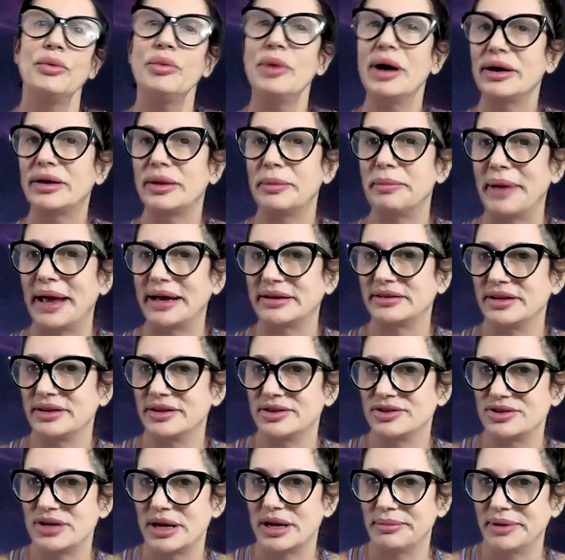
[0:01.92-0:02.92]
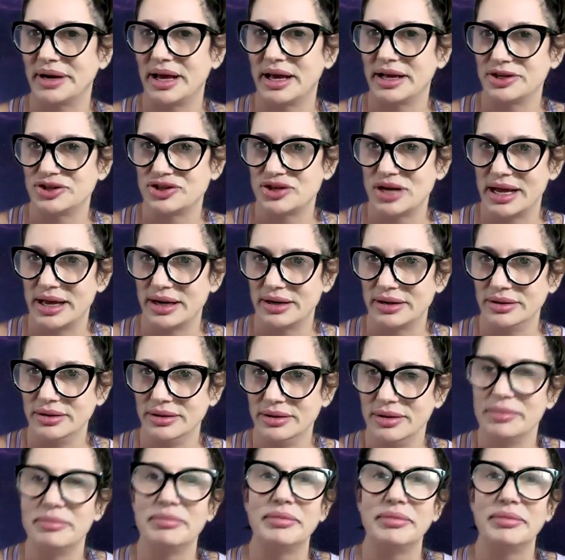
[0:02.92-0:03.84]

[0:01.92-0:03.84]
Welcome back to the Gemini channel.